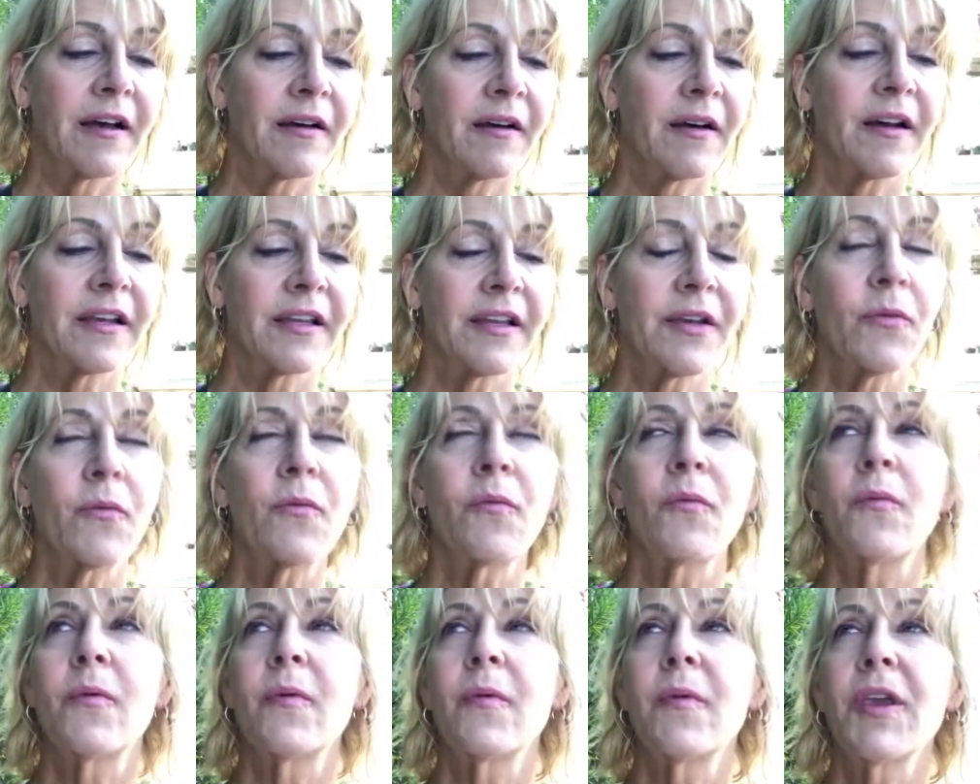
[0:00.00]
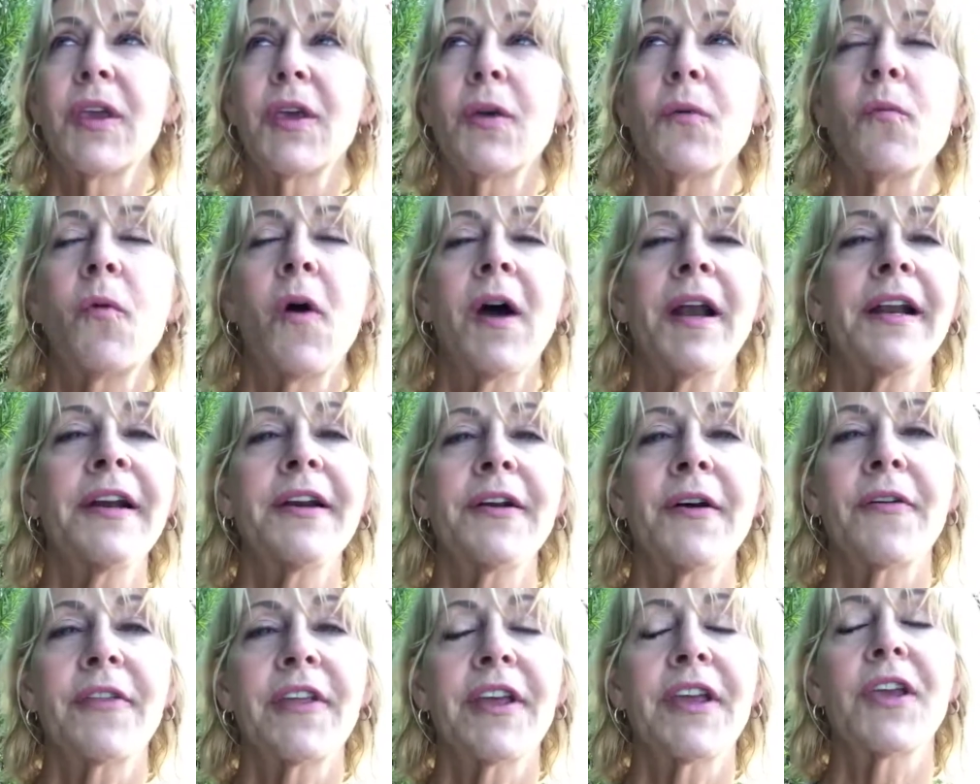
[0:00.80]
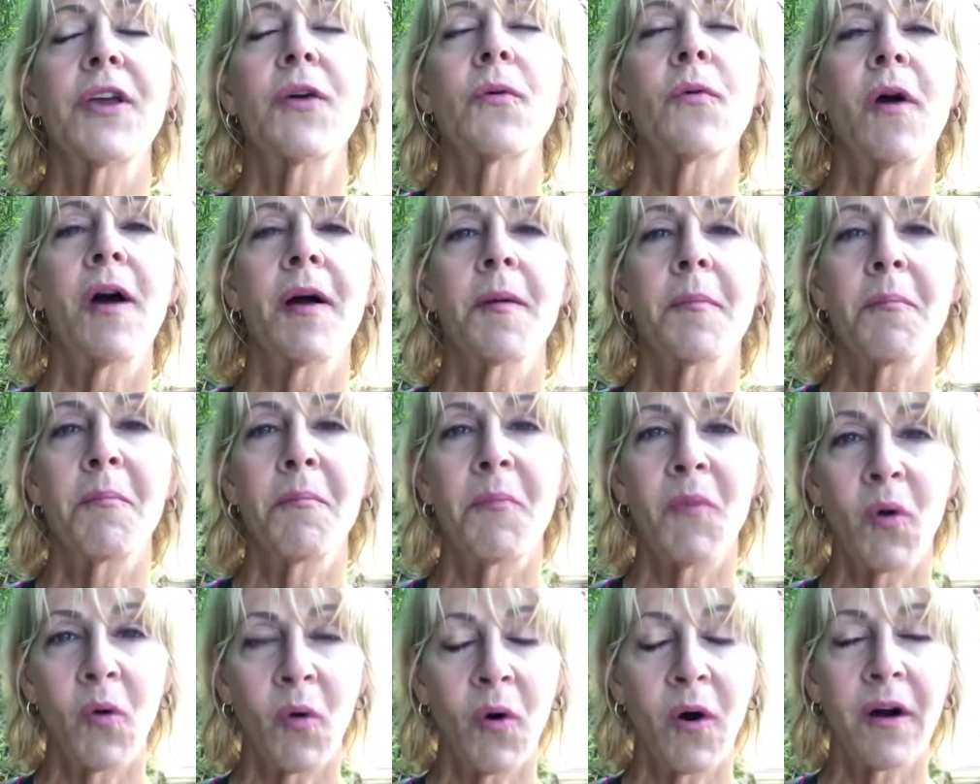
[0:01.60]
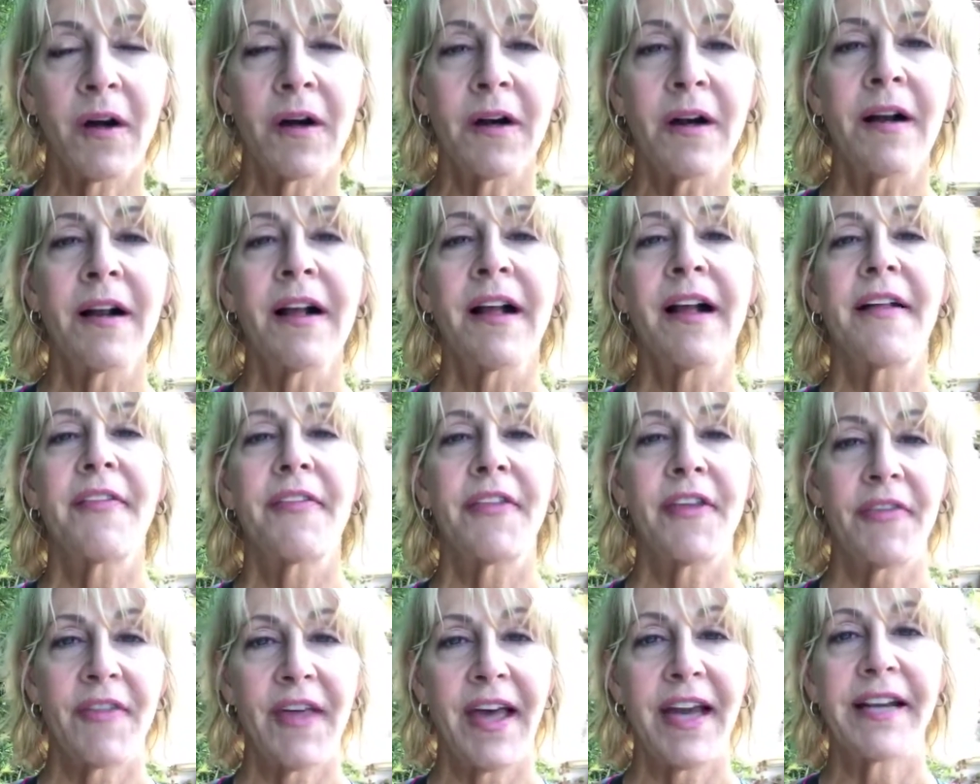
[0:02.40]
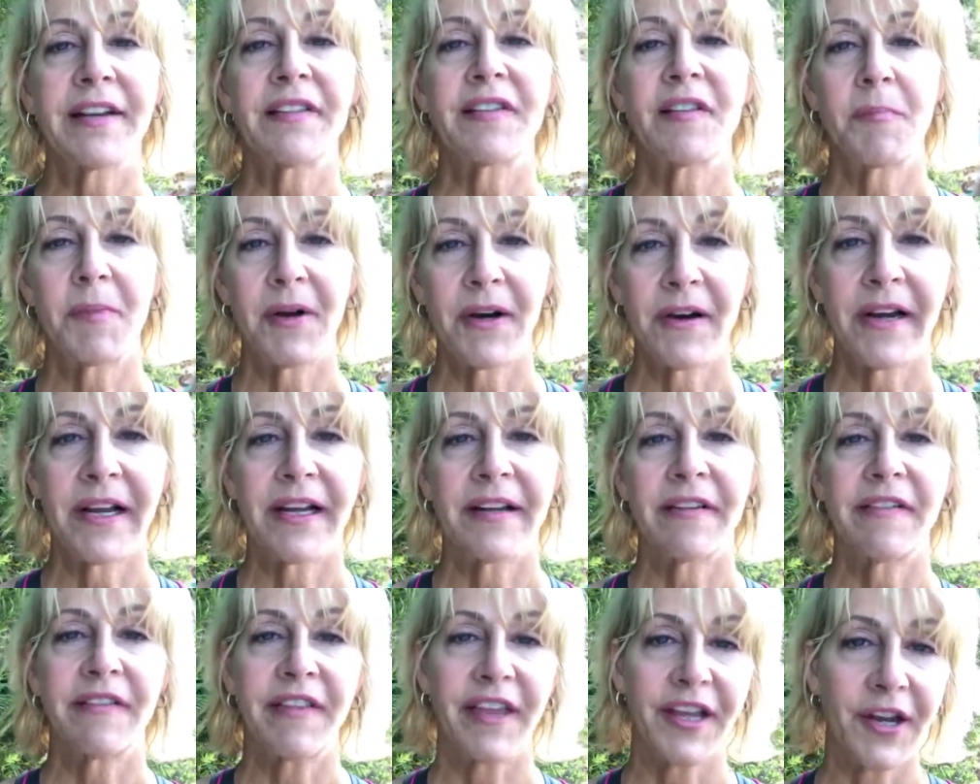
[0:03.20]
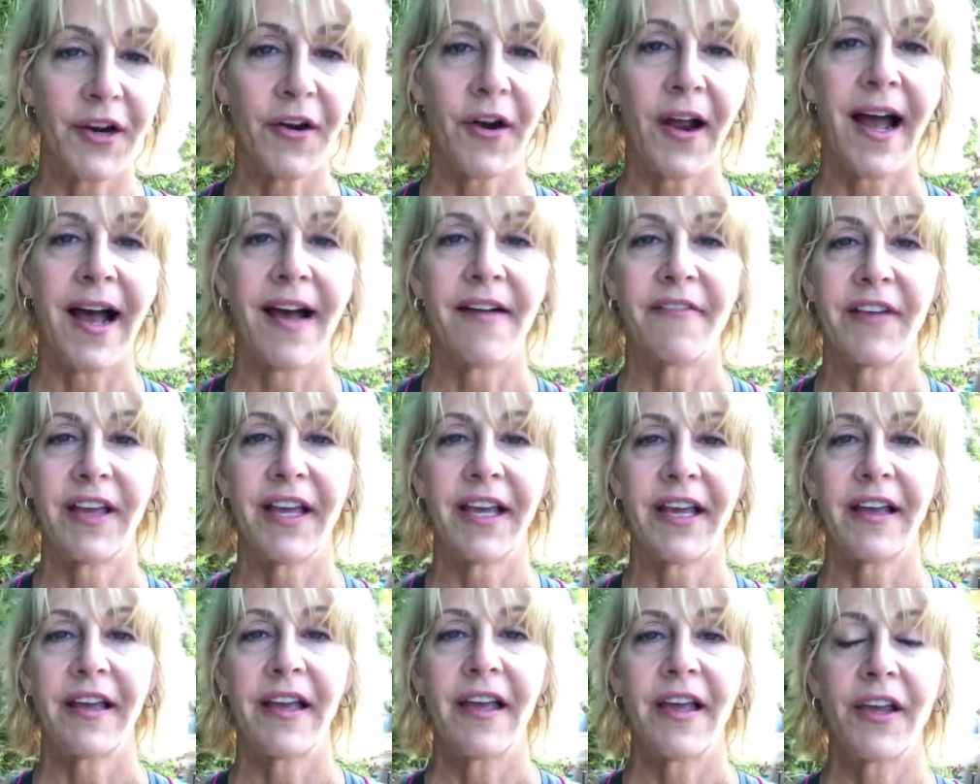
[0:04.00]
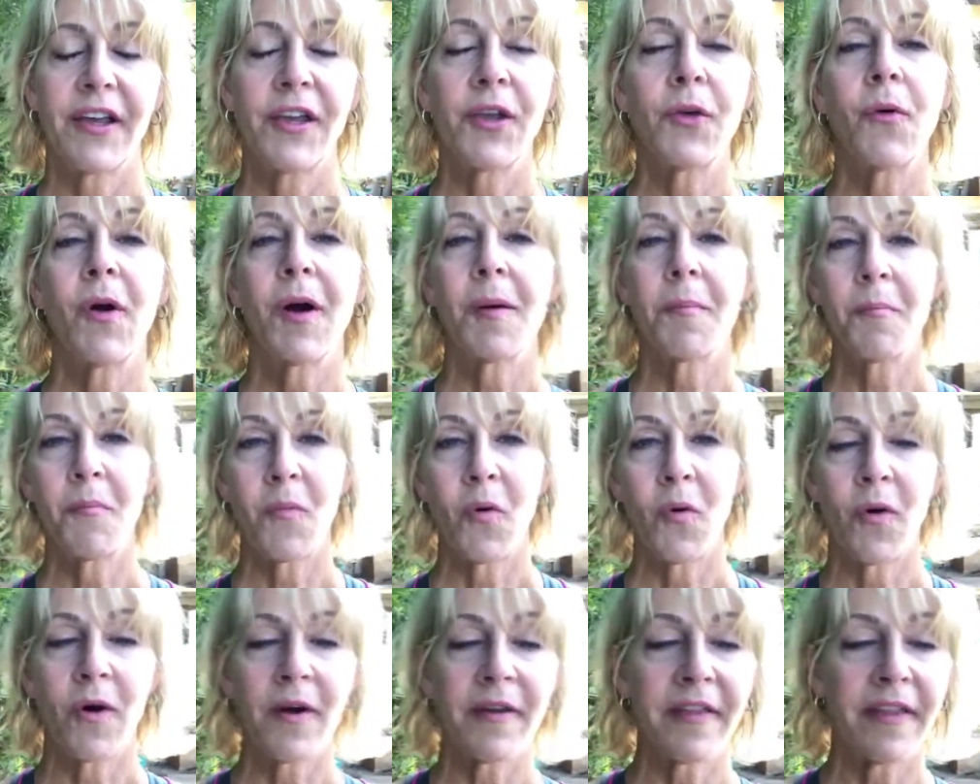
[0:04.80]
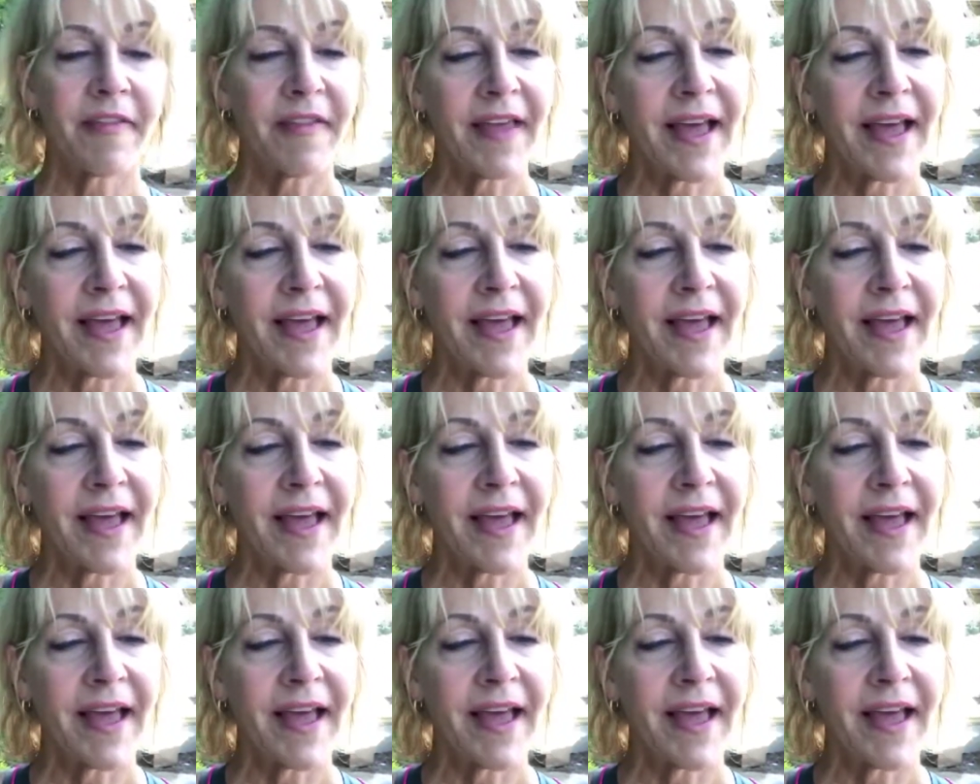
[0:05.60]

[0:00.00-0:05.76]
you want to know that you are more than that experience that you're having. You are more than that